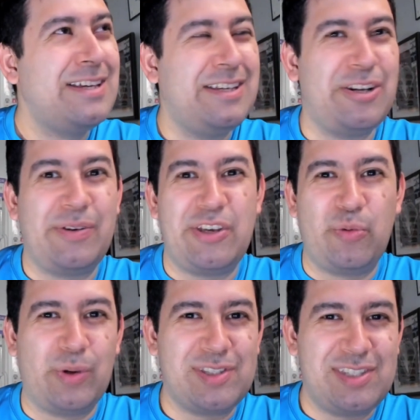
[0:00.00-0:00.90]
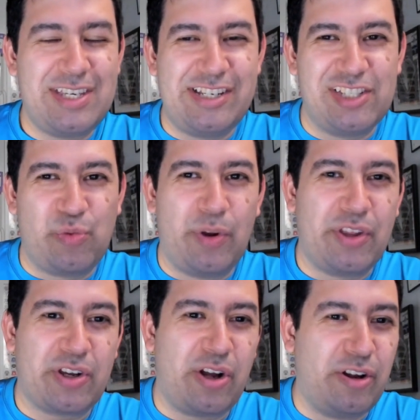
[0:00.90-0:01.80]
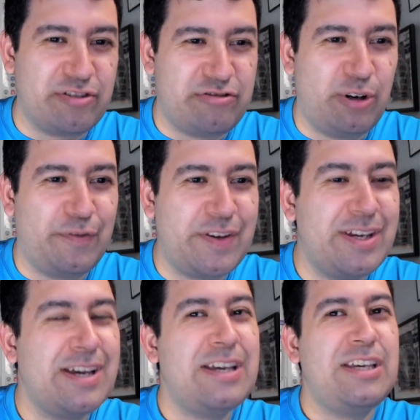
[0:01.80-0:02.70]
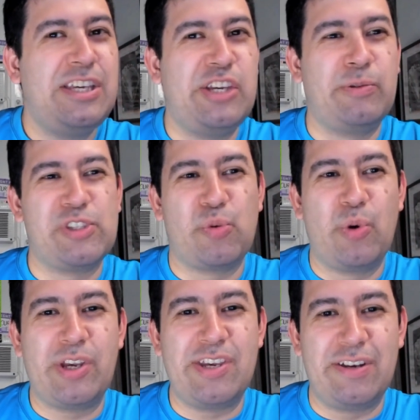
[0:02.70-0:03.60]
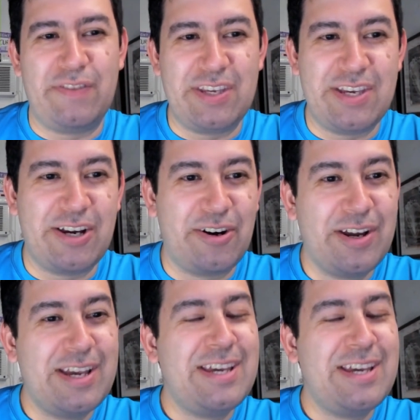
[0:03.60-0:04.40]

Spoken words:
You know, he just won the Calder Trophy. He was the Rookie of the Year.